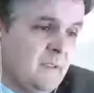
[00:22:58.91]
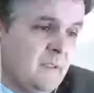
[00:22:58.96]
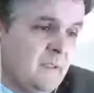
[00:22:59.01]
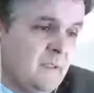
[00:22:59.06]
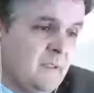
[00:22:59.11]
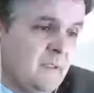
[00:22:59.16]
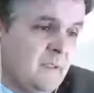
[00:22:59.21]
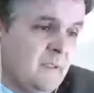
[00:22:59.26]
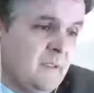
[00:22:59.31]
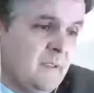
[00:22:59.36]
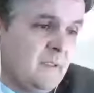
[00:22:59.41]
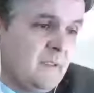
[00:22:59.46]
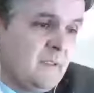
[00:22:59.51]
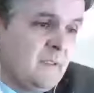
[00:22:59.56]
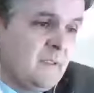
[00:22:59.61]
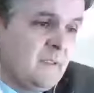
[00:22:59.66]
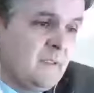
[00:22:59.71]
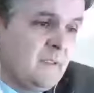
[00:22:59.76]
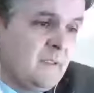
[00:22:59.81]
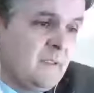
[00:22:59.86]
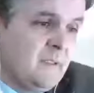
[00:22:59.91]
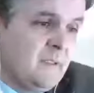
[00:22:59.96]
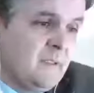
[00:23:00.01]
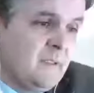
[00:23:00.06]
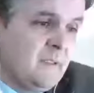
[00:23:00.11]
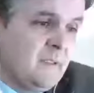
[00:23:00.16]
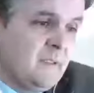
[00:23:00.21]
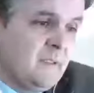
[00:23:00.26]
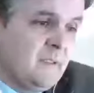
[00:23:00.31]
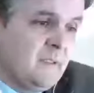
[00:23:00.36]
at this moment
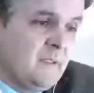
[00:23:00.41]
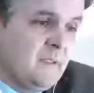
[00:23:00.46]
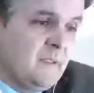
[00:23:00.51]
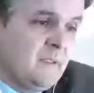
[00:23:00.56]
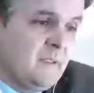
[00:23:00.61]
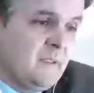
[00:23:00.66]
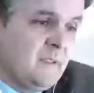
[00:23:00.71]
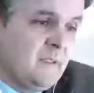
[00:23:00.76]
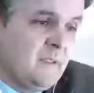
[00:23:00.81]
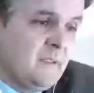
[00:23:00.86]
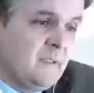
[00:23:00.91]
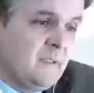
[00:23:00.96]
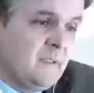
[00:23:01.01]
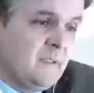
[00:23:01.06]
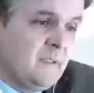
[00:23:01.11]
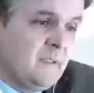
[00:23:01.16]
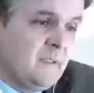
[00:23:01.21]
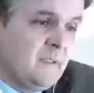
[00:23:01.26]
we are still.